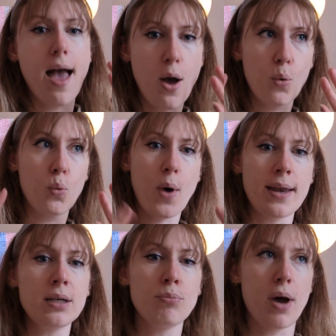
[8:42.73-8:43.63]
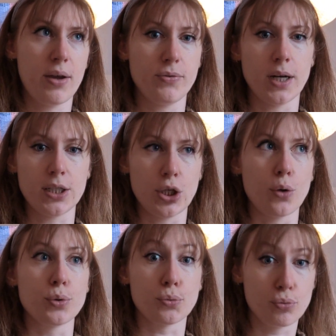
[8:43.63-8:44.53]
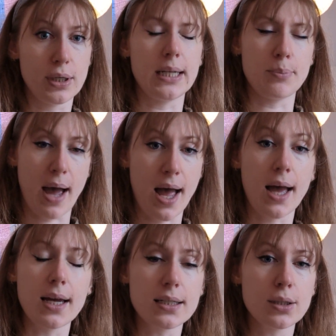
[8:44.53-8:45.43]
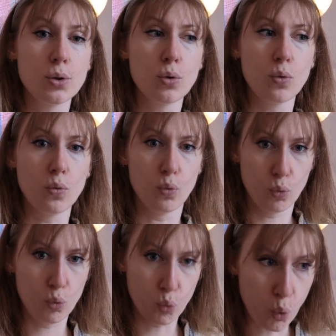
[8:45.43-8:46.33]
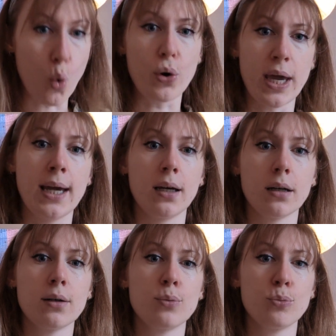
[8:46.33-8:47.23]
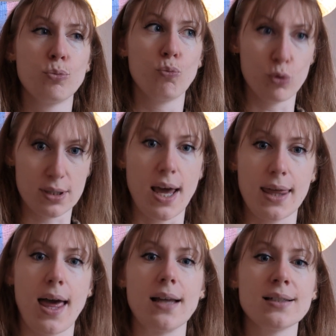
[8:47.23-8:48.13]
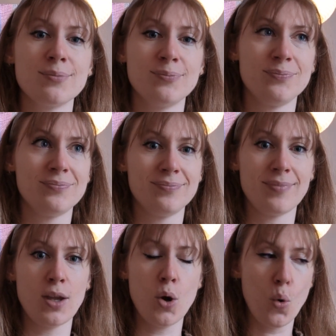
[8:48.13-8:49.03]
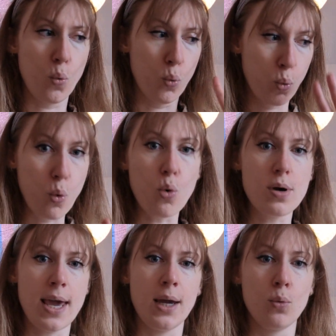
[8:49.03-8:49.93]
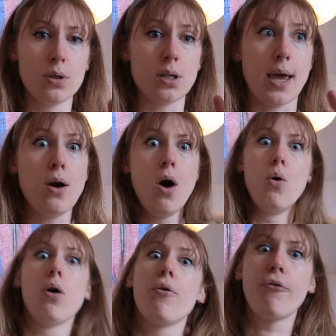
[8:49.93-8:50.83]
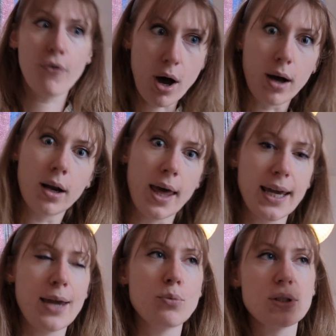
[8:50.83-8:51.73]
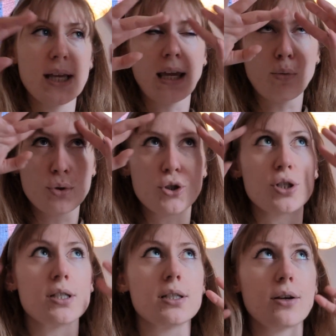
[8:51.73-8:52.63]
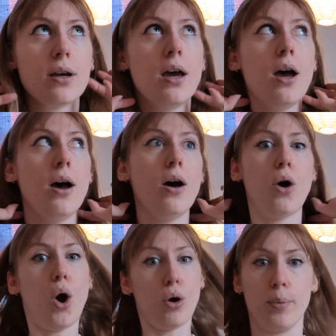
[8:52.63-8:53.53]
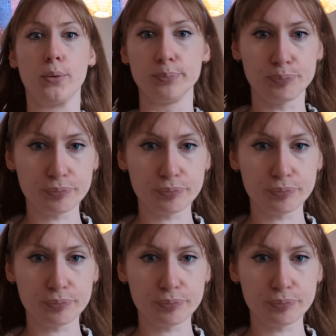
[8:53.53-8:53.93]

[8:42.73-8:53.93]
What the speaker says: When my vertigo was really bad, walking was like that. Walking was like, whoa, fuck, like it was just horrible.